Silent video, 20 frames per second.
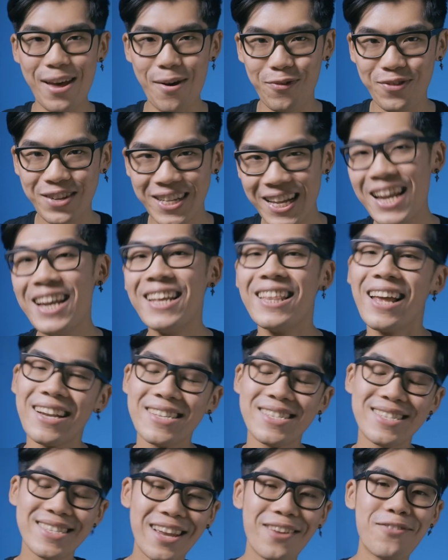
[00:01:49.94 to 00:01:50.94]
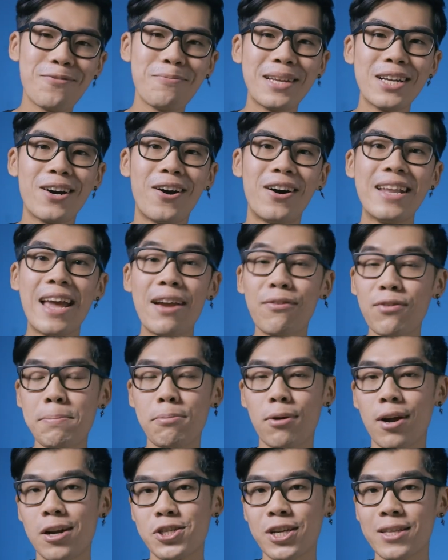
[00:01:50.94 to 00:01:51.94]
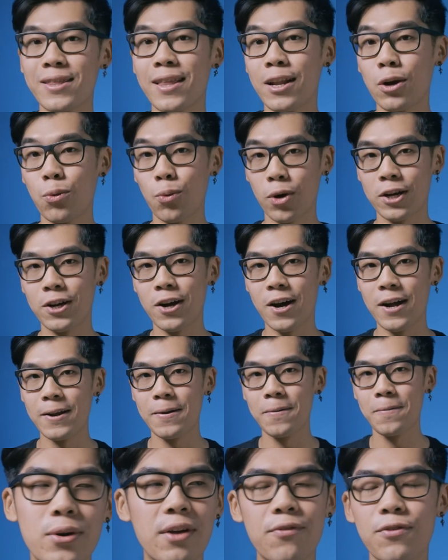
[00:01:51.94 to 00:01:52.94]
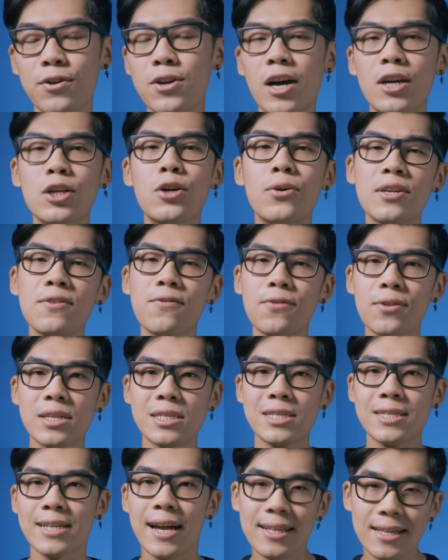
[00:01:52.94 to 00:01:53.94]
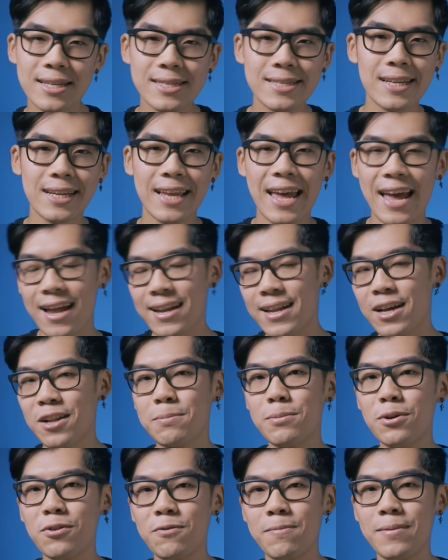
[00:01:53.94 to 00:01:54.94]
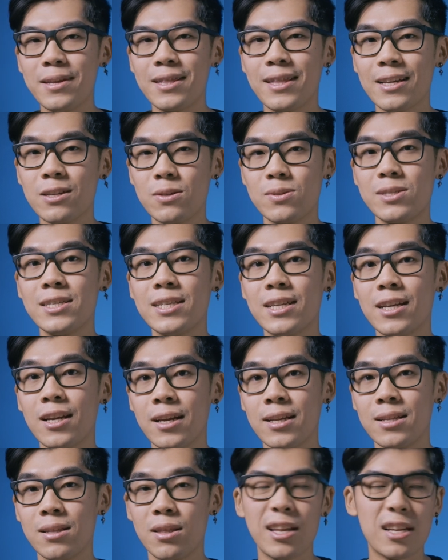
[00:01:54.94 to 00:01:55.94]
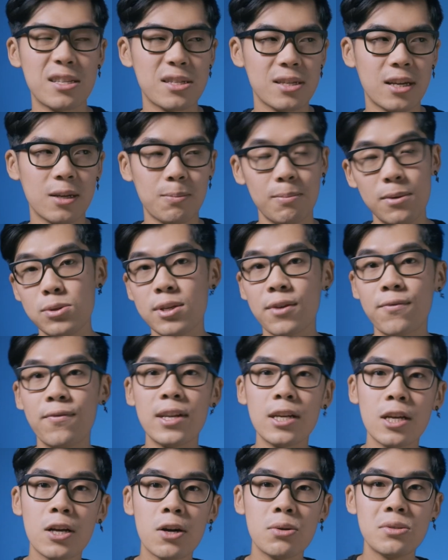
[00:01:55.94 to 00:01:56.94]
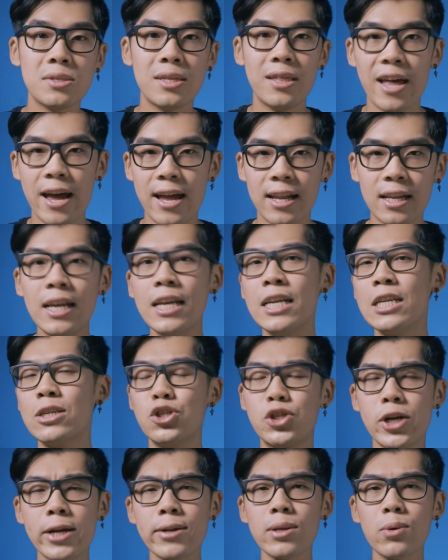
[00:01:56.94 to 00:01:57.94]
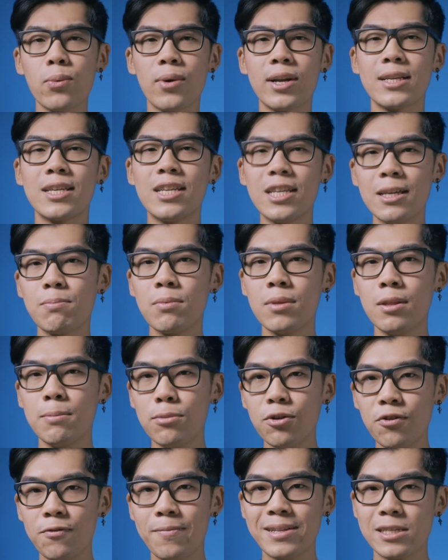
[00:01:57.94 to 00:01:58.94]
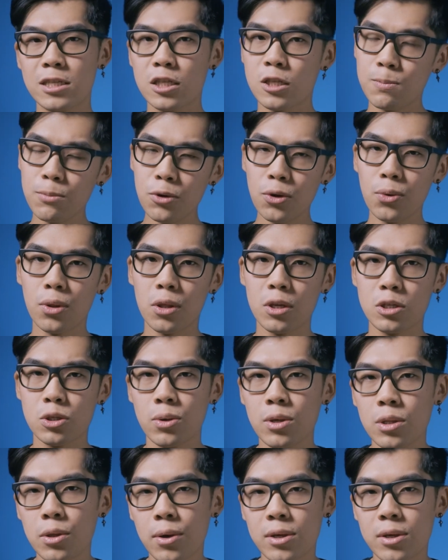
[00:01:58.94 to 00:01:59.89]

gift that has saved me on every project that I work on. So if you're not going for the stylistic handheld movement that you see in things like music videos, then you generally want to keep the movement smooth so it